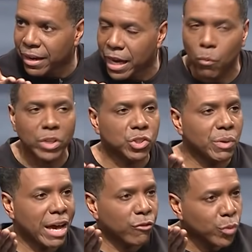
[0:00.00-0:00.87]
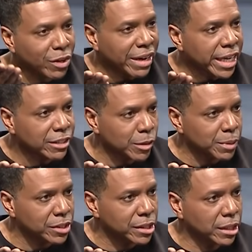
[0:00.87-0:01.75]
And once you have real
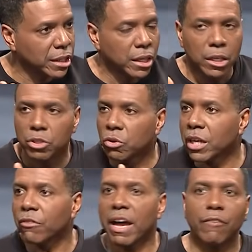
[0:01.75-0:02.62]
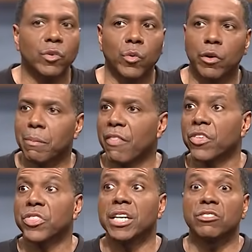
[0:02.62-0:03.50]
intimacy, you don't ever have to worry about the
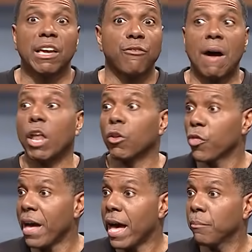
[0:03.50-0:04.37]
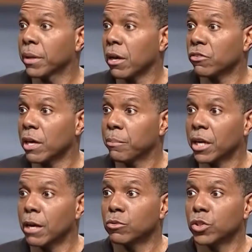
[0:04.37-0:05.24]
things that follow that, because that
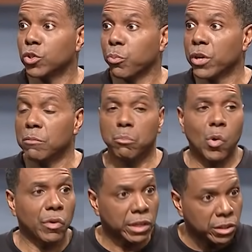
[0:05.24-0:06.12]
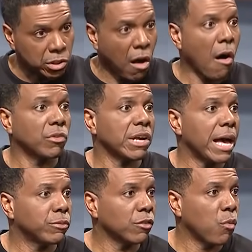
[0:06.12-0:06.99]
becomes the springboard into all
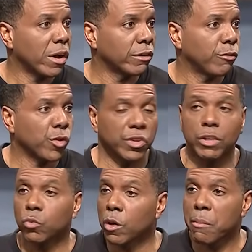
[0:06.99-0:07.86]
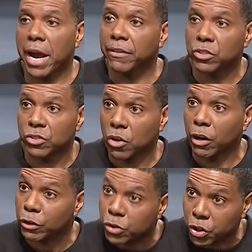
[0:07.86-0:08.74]
types of wonderful things where marriages are
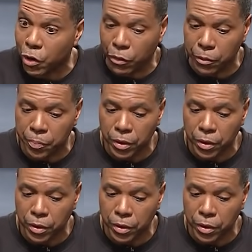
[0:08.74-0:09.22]
concerned.